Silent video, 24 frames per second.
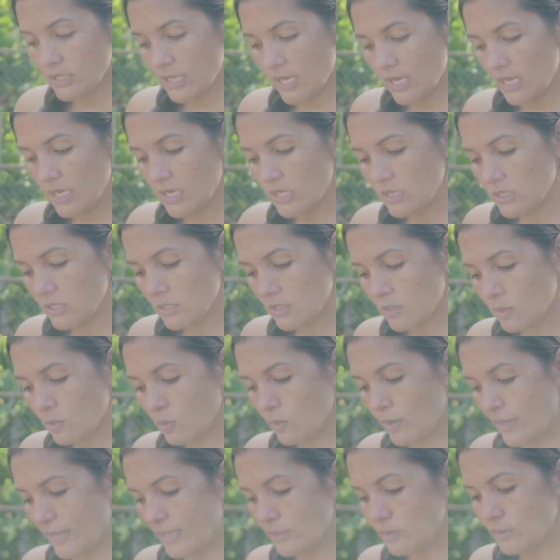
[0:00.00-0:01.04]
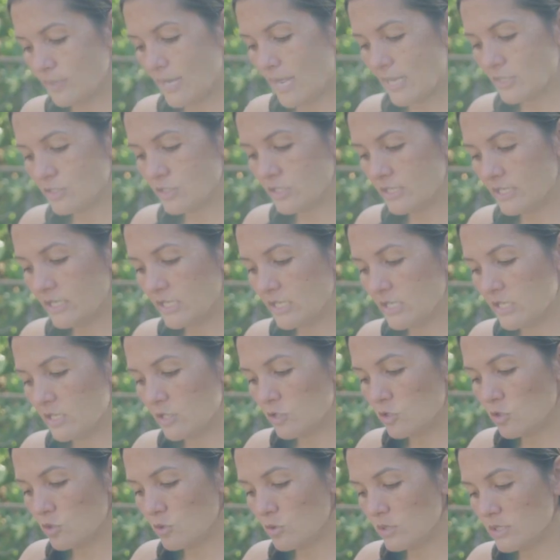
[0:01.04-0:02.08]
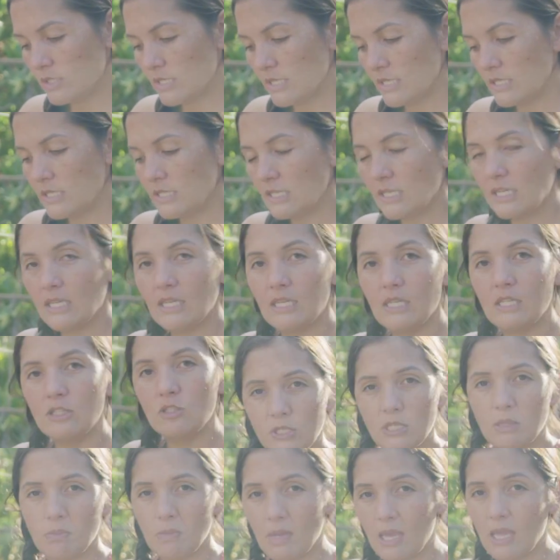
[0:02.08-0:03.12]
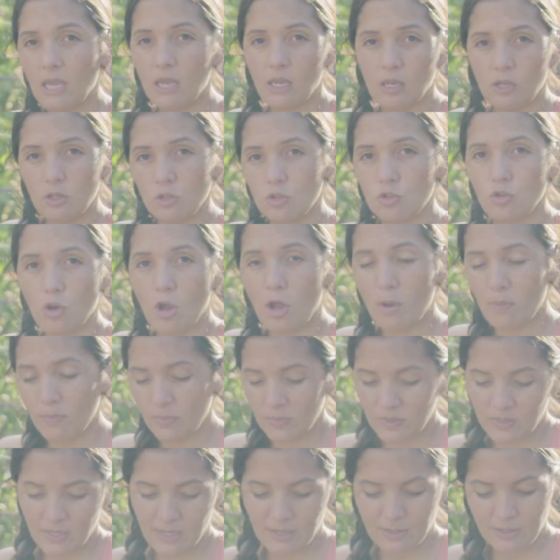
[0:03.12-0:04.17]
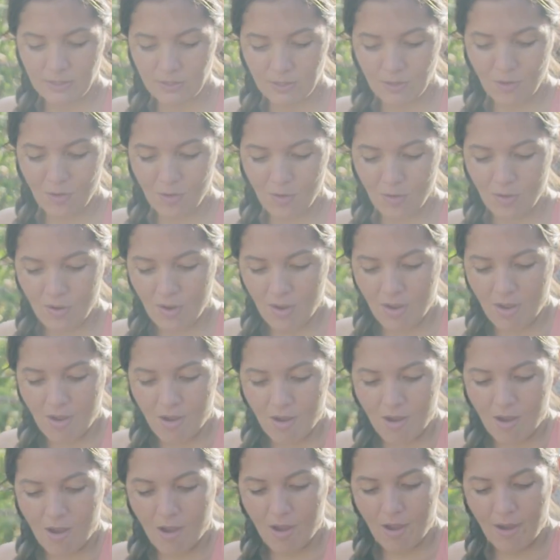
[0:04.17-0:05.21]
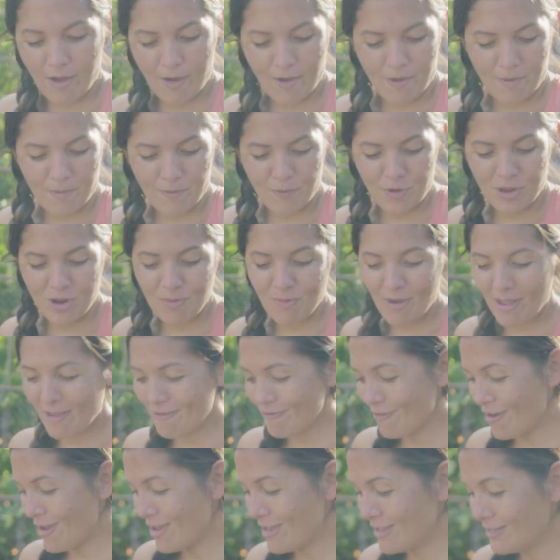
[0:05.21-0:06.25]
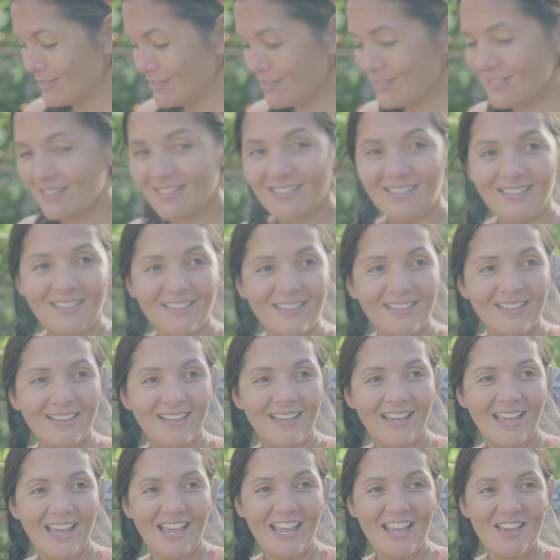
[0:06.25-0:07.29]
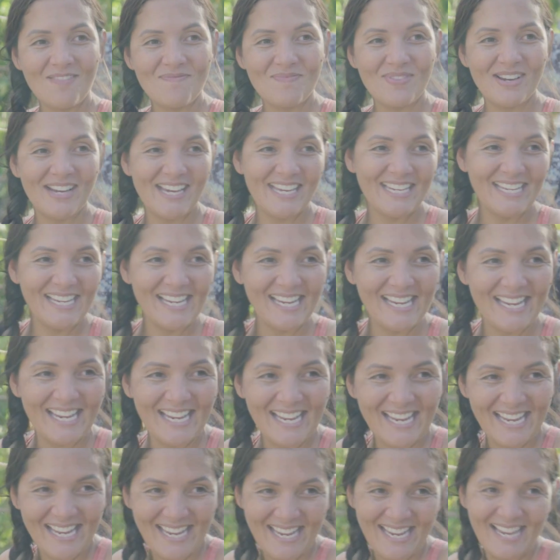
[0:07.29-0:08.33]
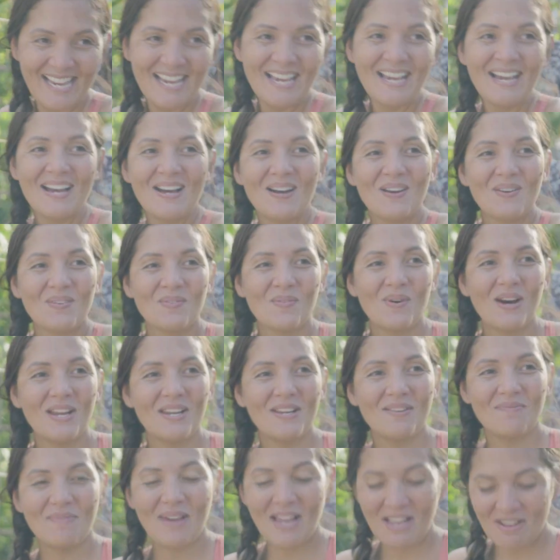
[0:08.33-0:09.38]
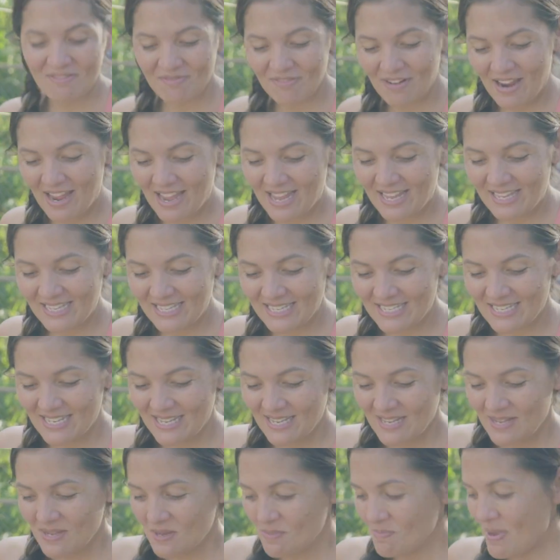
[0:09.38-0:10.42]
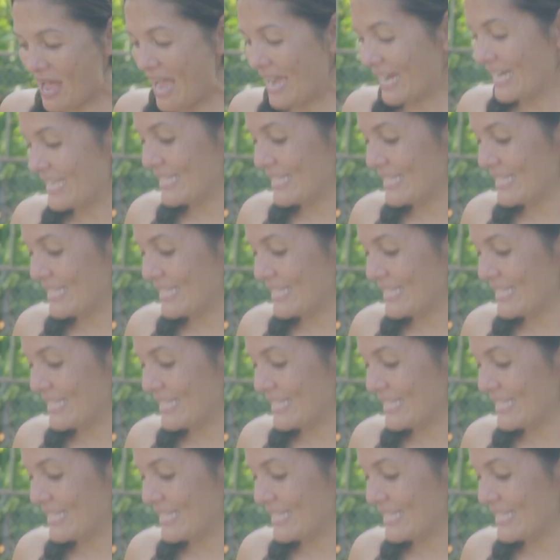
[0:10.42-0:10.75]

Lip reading: days, the Hawaiians would actually use this skin to make drums. And so one of my friends, hey buddy, one of my friends back